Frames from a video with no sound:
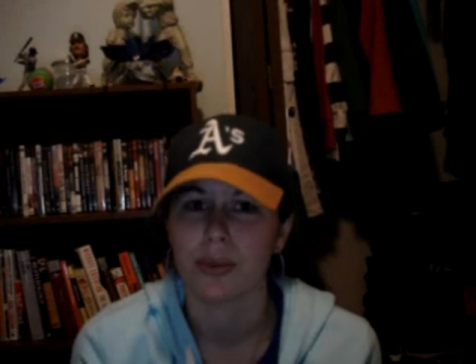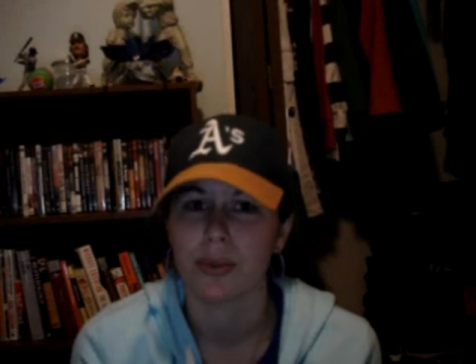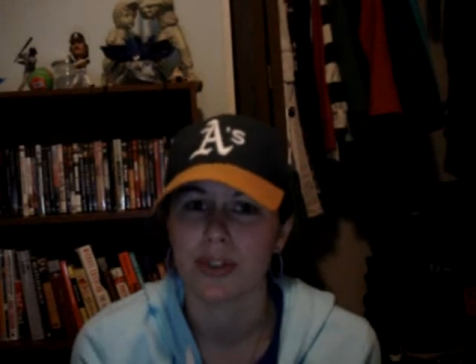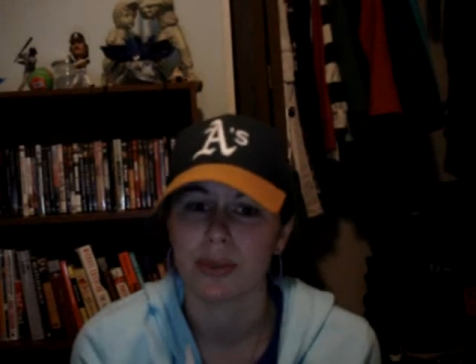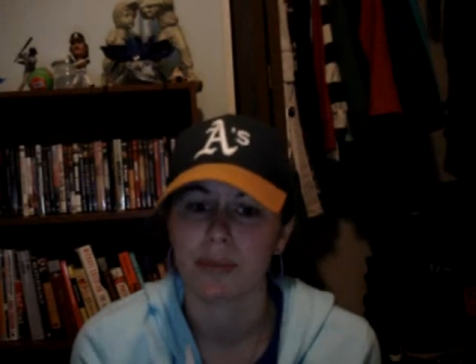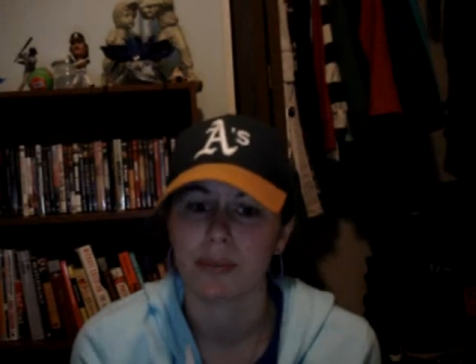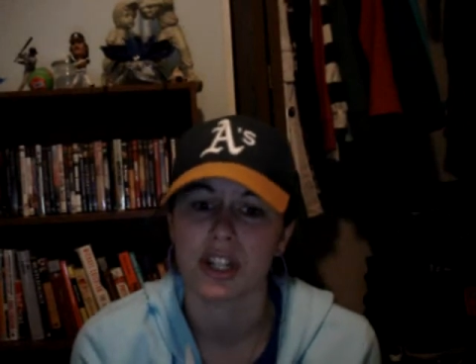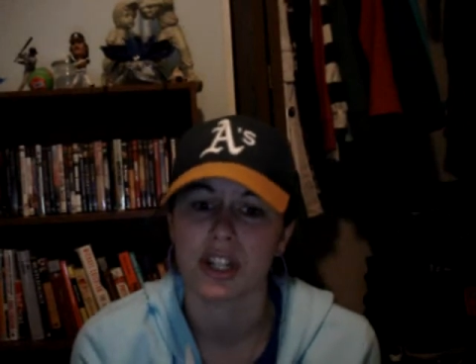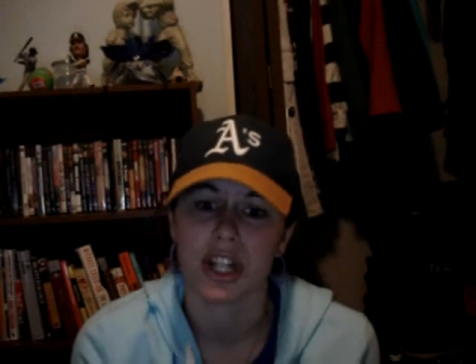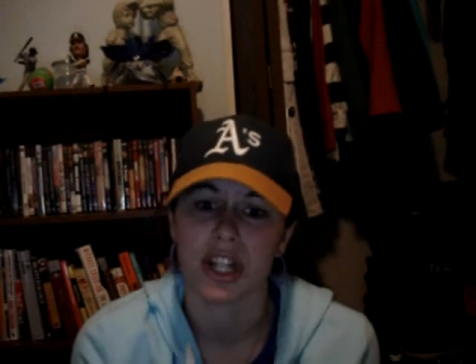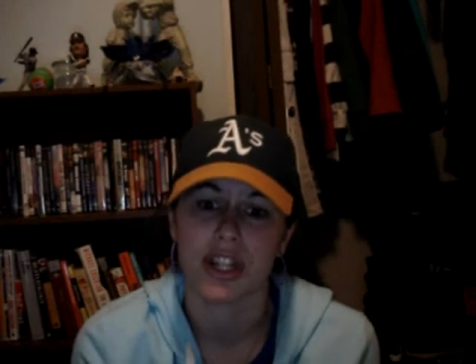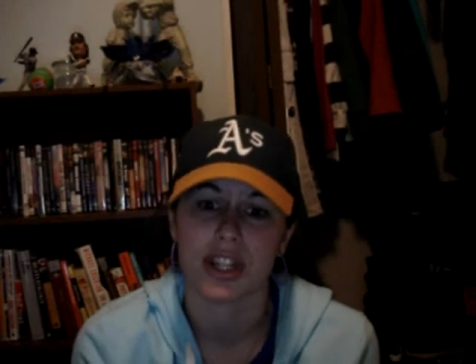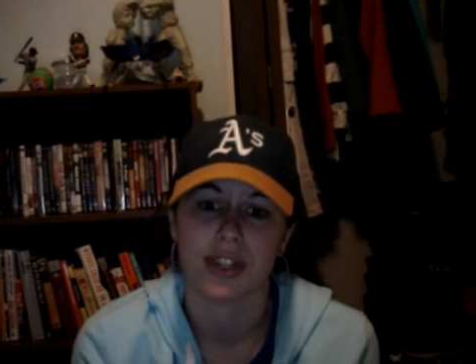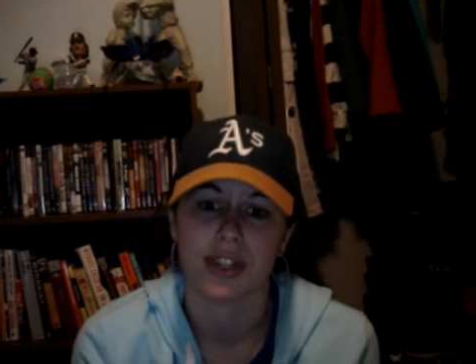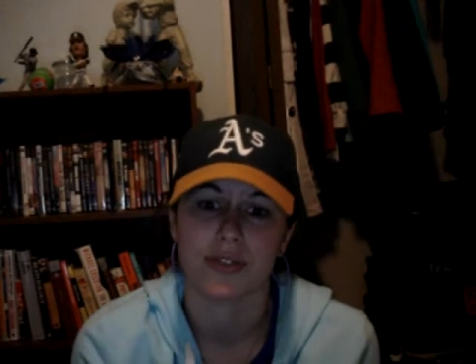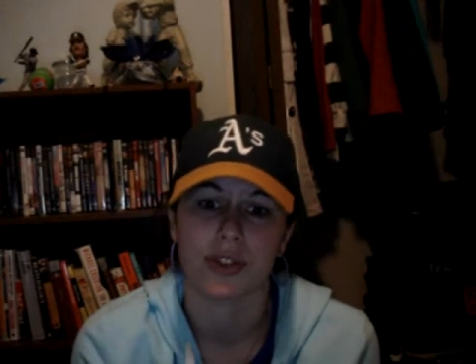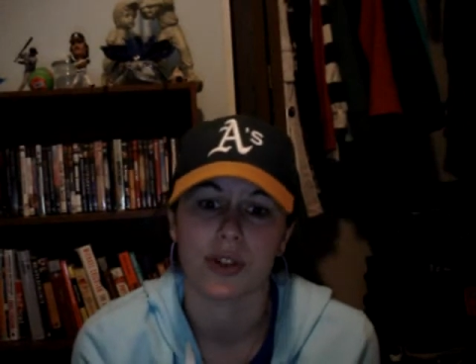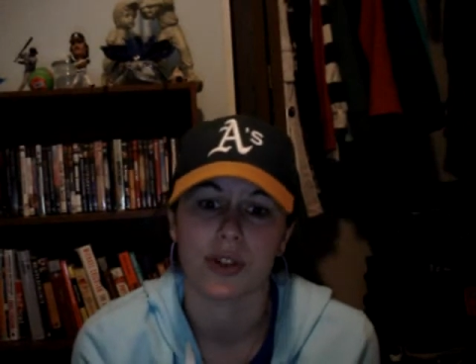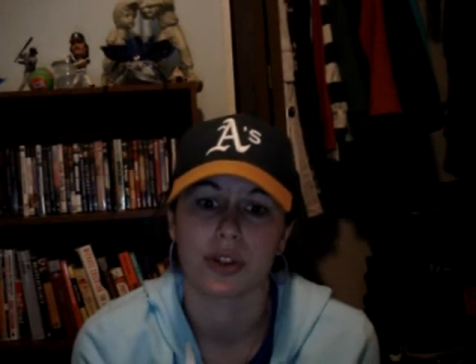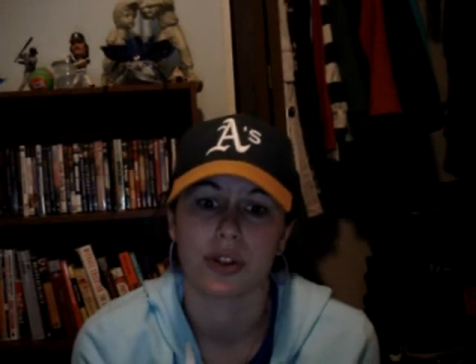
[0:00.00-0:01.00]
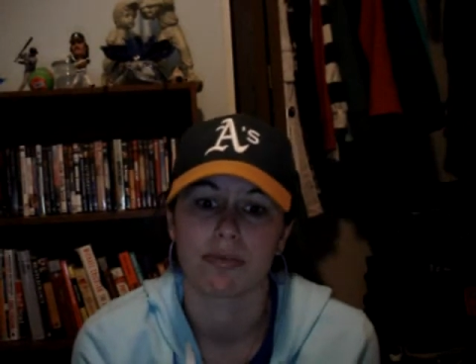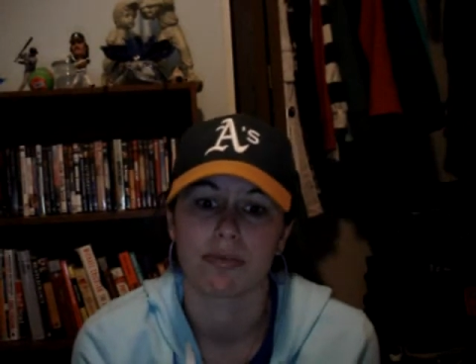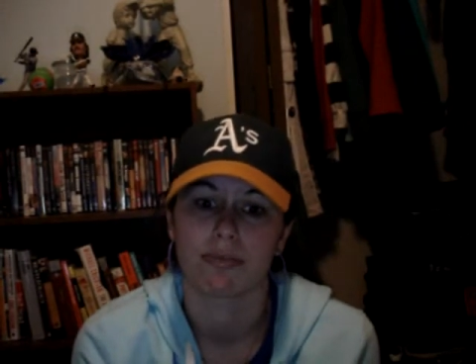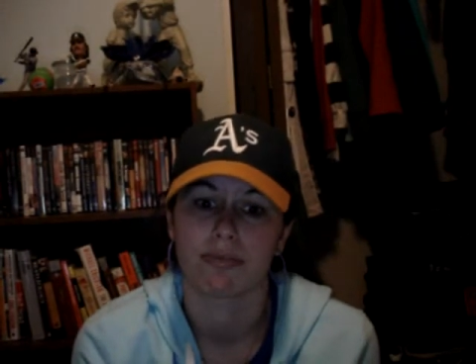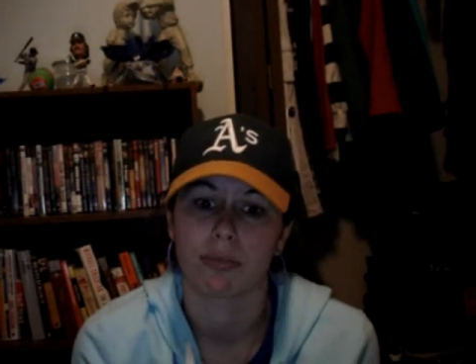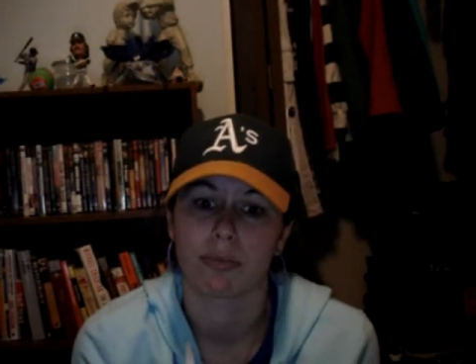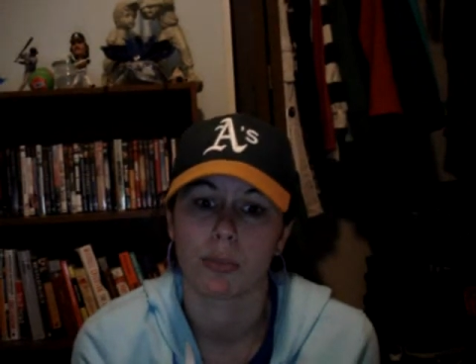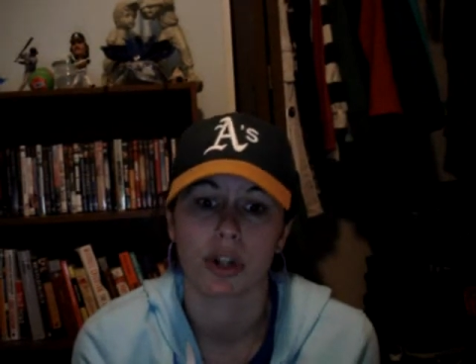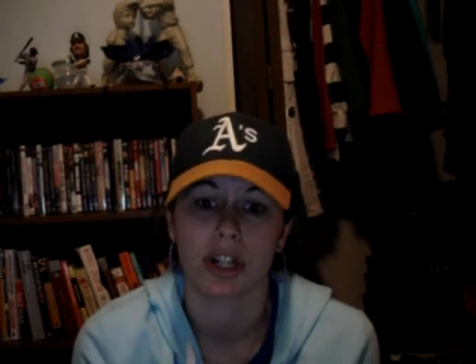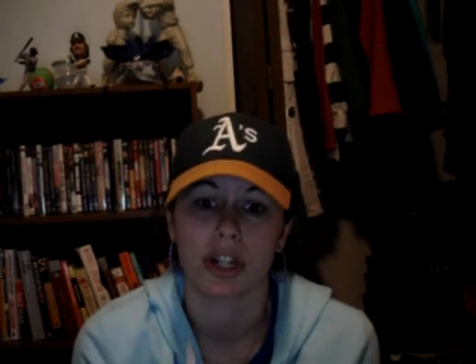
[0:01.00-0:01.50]
there wasn't much else if you
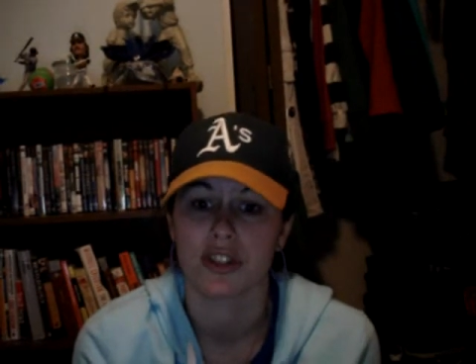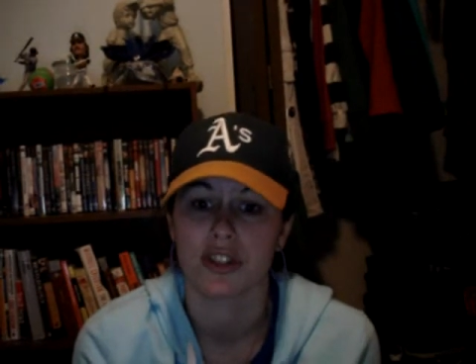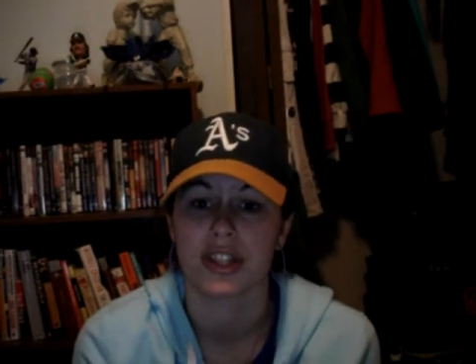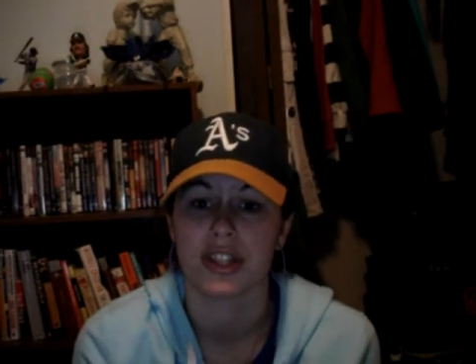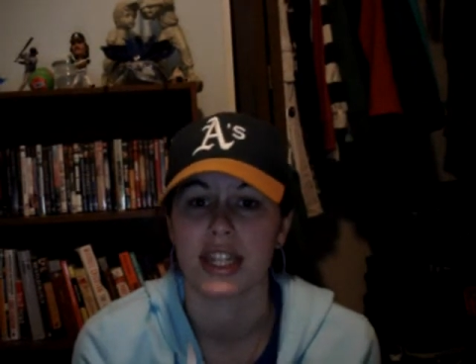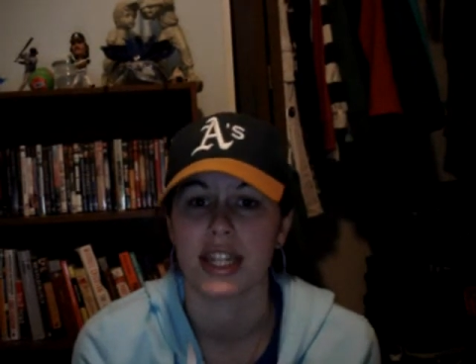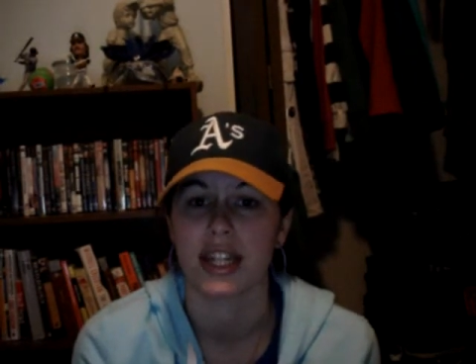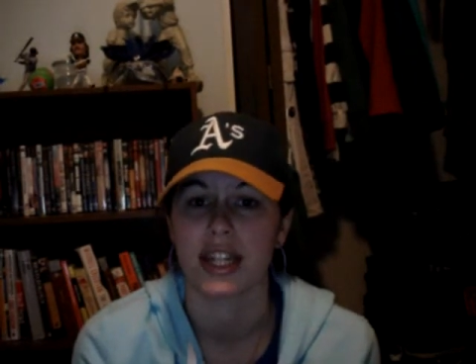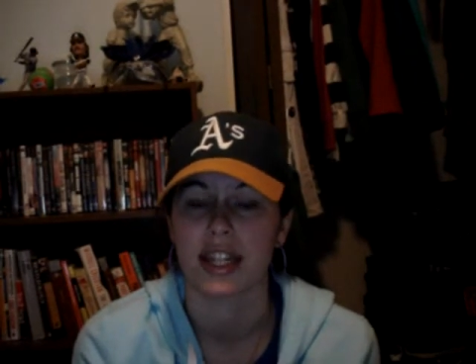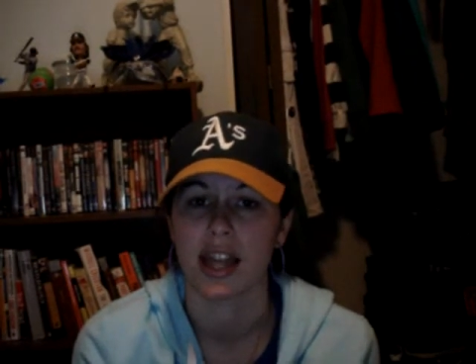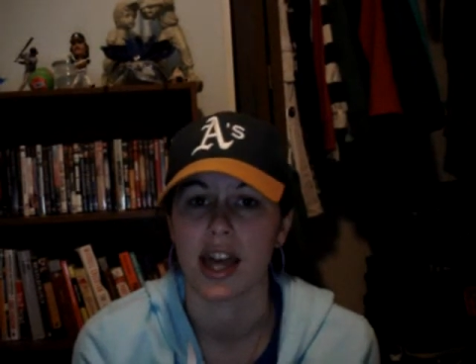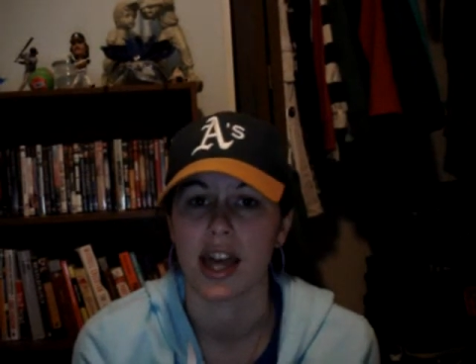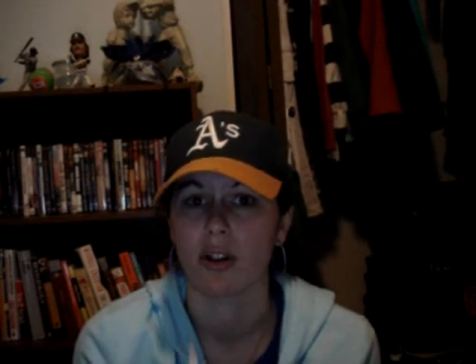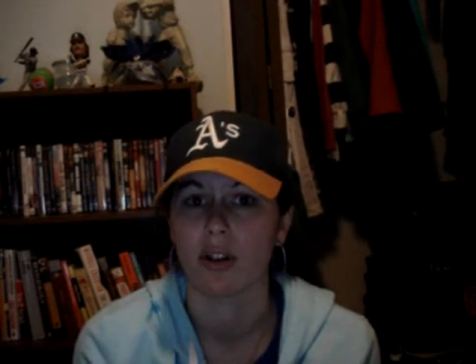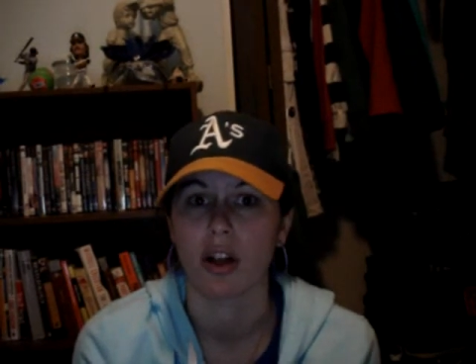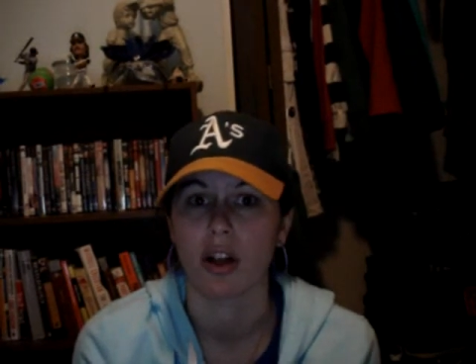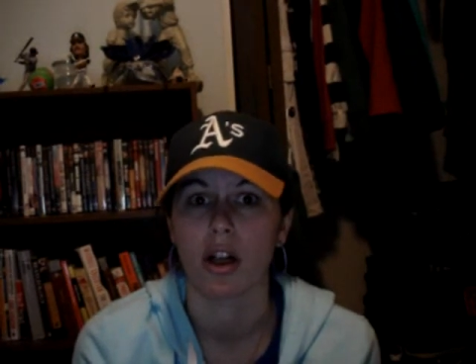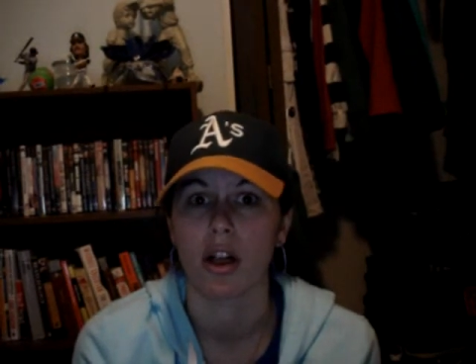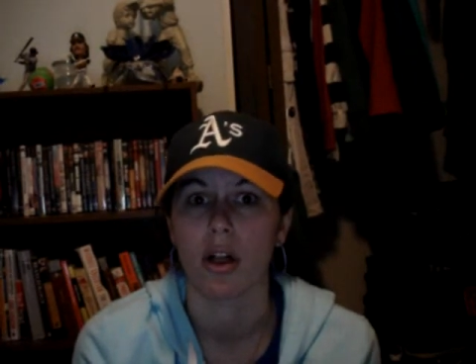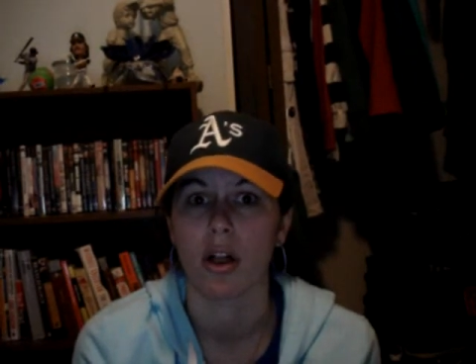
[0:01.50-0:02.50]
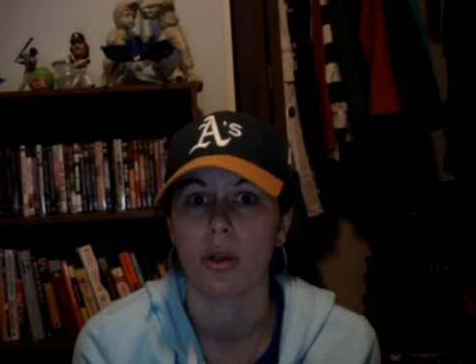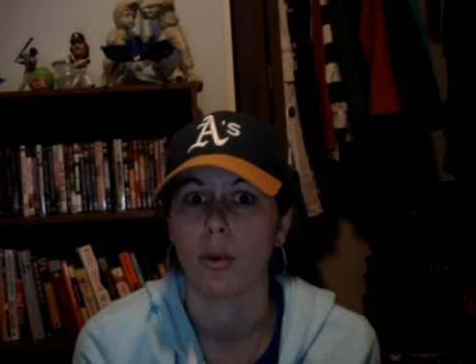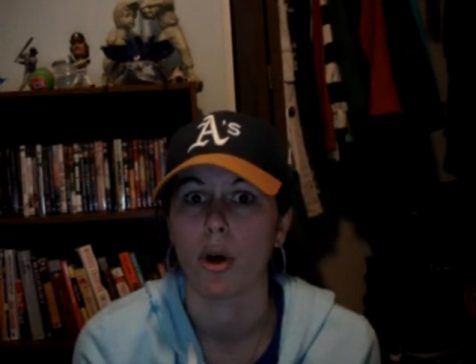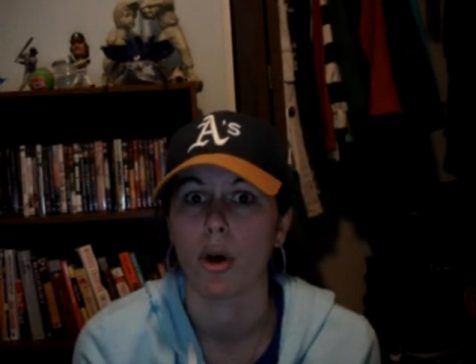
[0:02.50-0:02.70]
weren't interested in the alcohol,